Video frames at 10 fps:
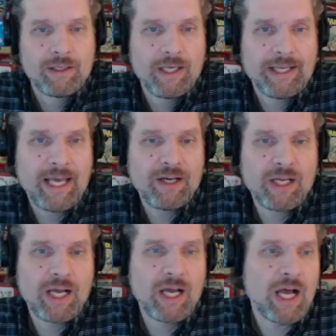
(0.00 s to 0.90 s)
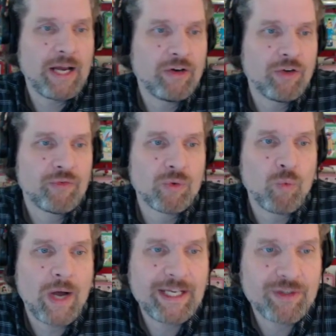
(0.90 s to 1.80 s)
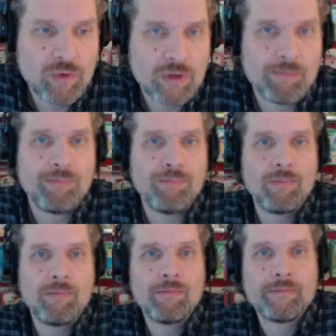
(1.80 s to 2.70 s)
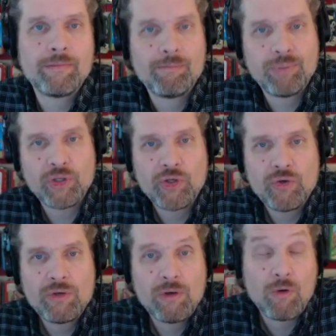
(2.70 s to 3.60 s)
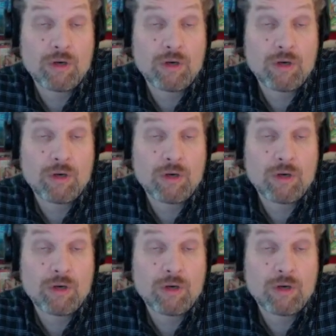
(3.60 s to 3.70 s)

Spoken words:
again, I don't know if we're white or blue or